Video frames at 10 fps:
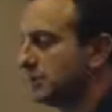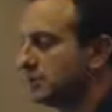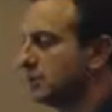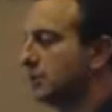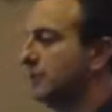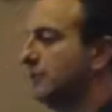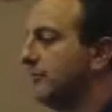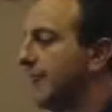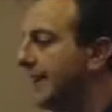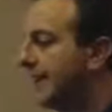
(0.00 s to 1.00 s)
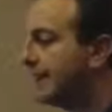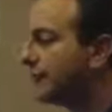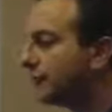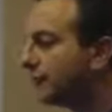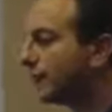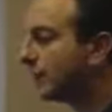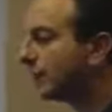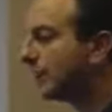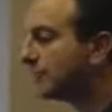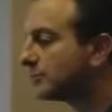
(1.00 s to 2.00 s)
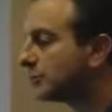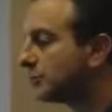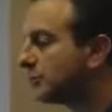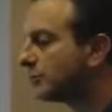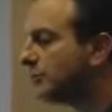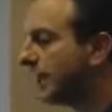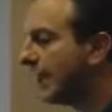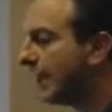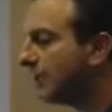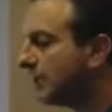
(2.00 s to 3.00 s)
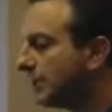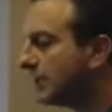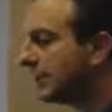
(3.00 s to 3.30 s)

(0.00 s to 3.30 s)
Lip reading: So if my head is forward like I'm showing you now,